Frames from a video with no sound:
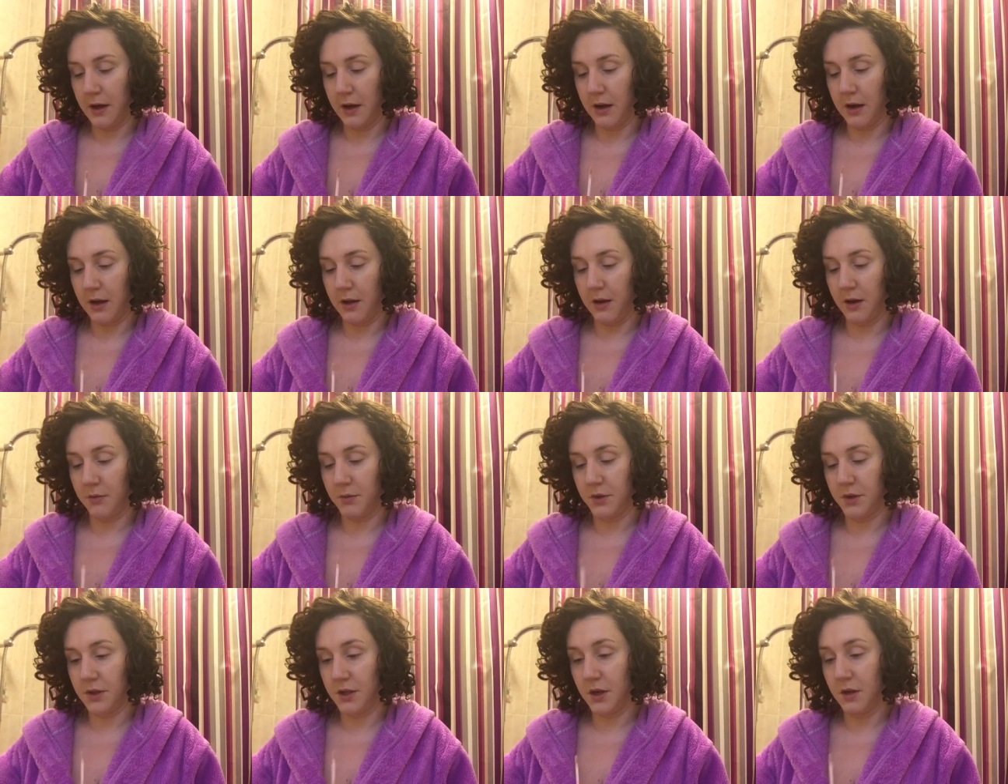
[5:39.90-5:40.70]
then I'm
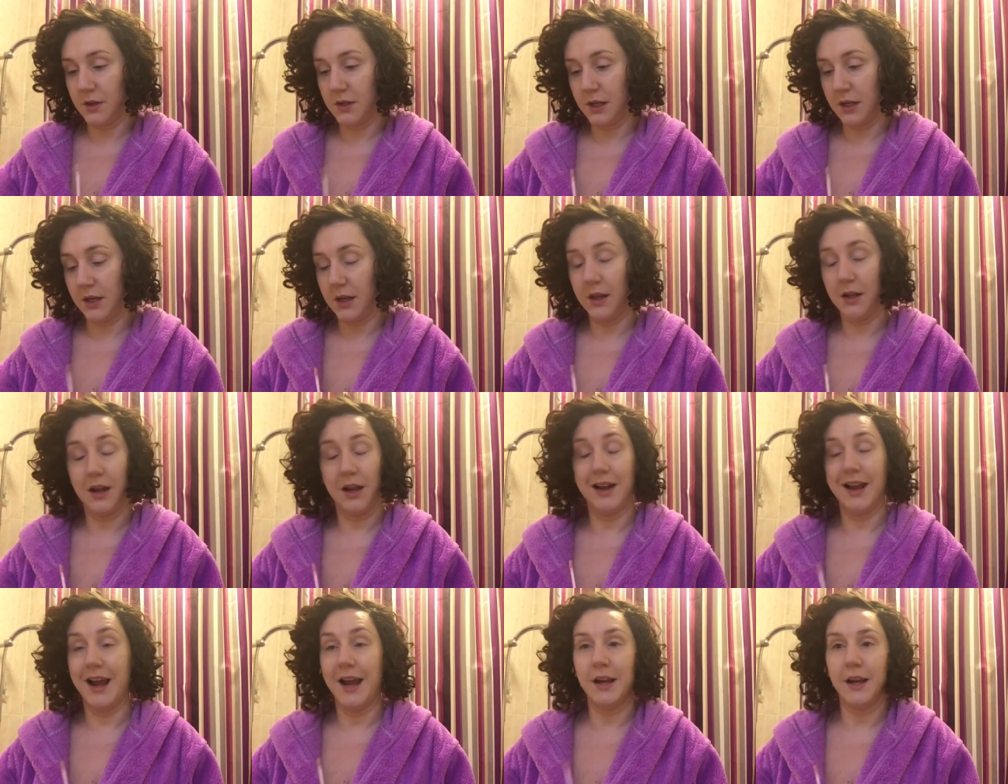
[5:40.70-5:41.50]
just using,
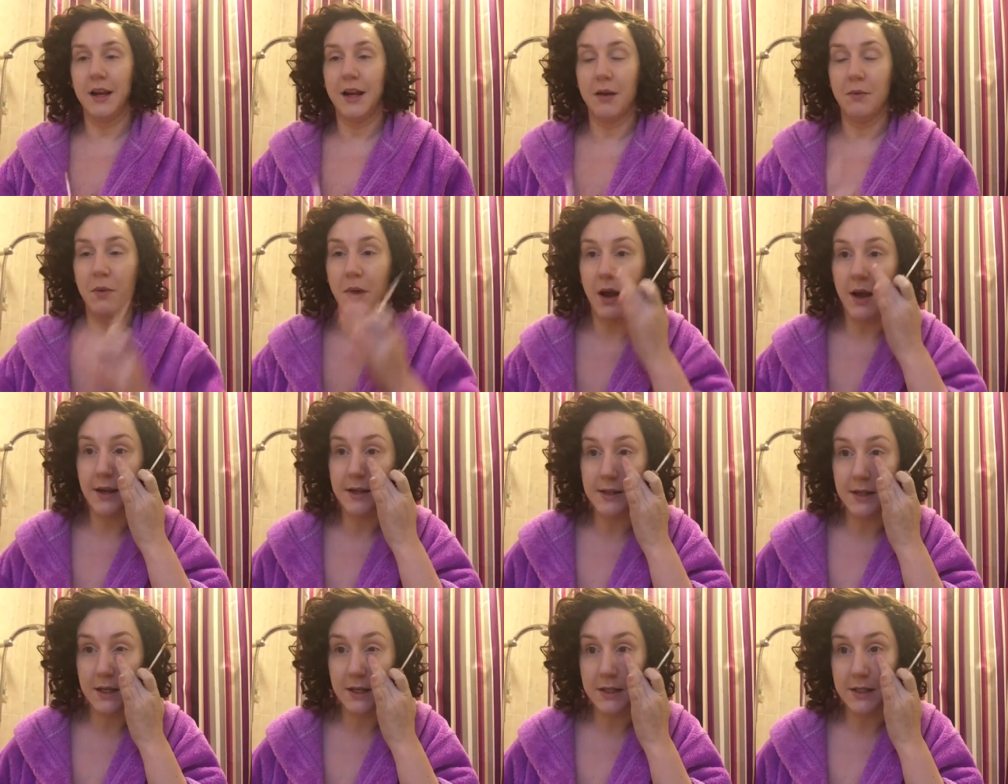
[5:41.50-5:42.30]
again, an
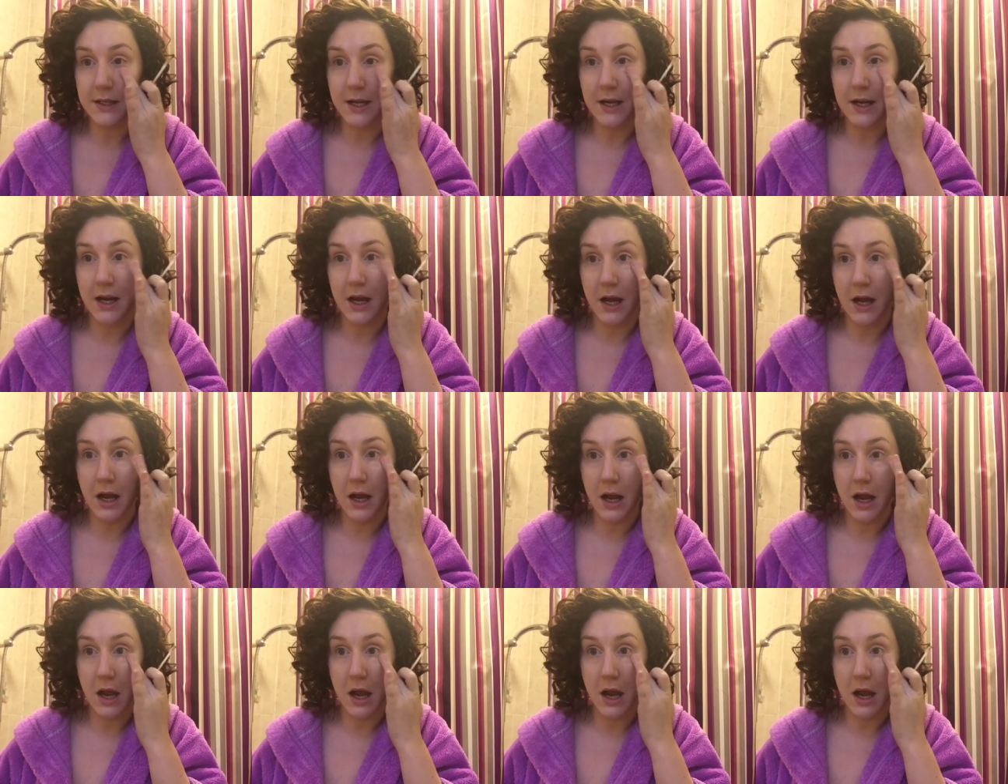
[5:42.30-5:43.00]
NYX concealer.